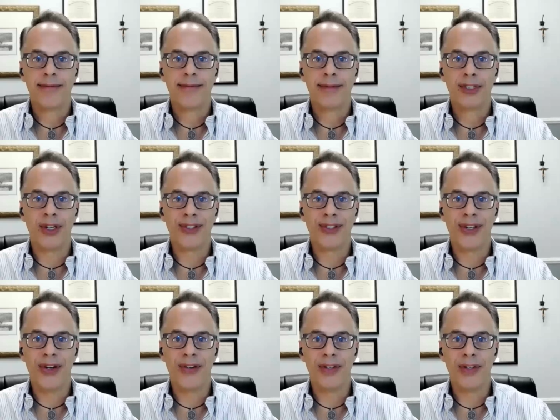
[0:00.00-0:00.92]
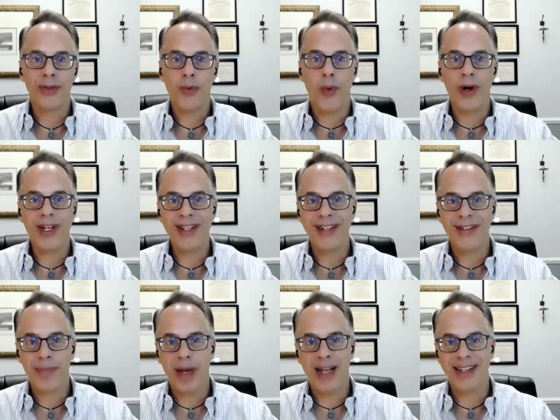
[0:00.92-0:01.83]
Show's over. 1 year
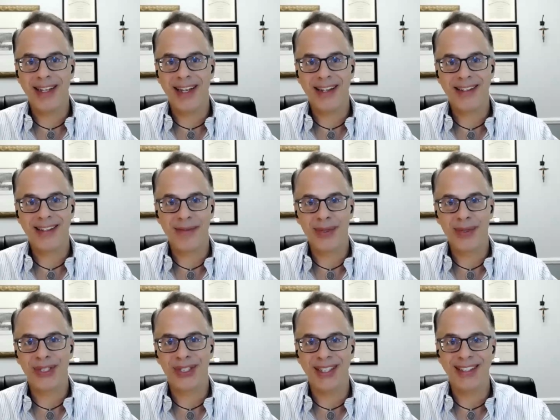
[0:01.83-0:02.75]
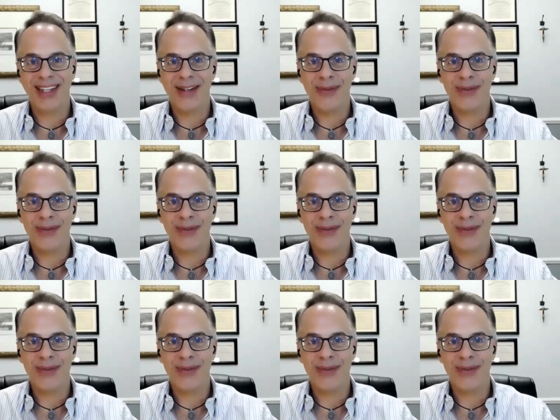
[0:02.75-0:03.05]
podcast. I'm going to shut it down.